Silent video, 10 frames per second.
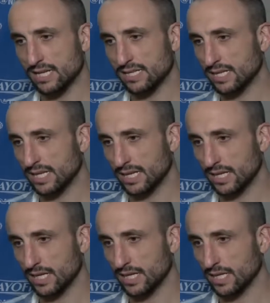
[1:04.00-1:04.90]
guys like
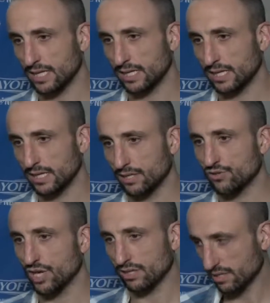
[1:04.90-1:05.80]
uh,
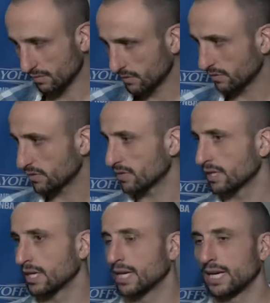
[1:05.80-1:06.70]
John Simmons,
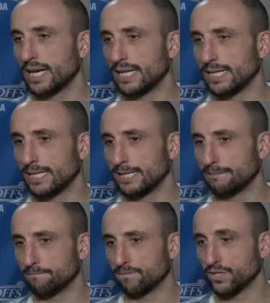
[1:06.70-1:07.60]

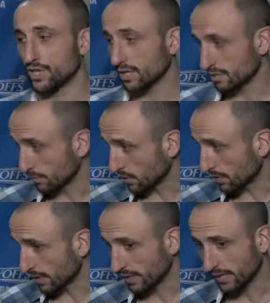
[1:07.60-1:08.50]
um, the John
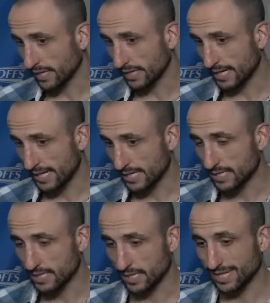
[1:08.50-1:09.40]
Tamari,
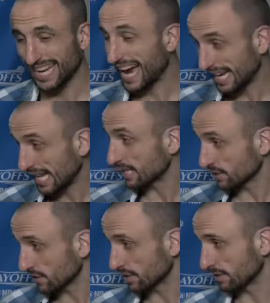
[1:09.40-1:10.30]
and Kyle
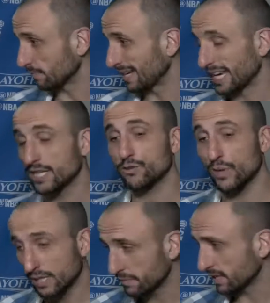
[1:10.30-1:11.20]
Anderson playing
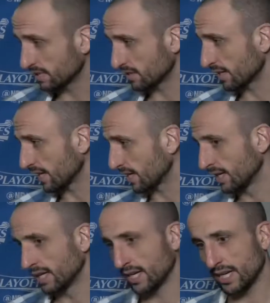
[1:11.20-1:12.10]
great minutes today.
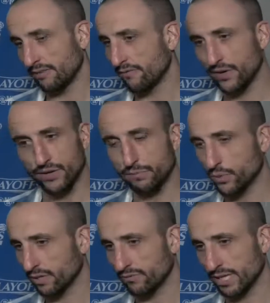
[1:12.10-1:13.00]
Uh, very
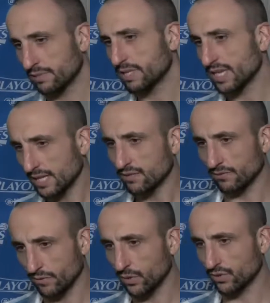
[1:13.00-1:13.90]
important for us, besides,
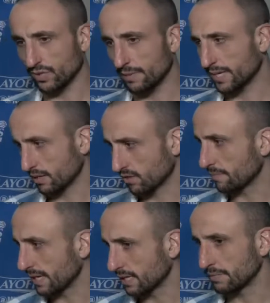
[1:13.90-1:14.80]
of course, LaMarcus
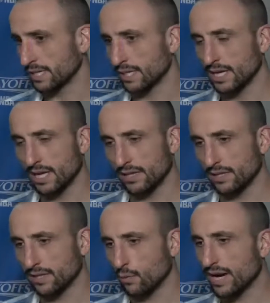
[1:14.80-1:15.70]
and Patty, but mm-hmm.
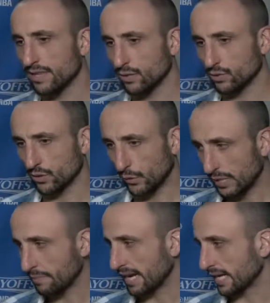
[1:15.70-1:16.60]
the way those
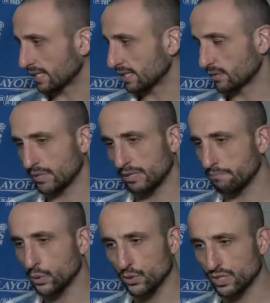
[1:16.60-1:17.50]
three played really
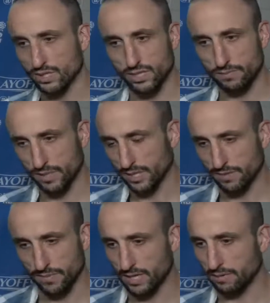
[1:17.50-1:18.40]
boosted us up
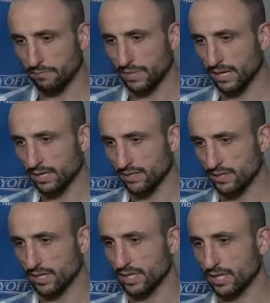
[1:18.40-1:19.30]
and, and made
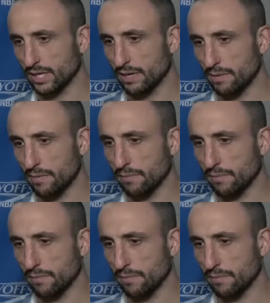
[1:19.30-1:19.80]
us uh,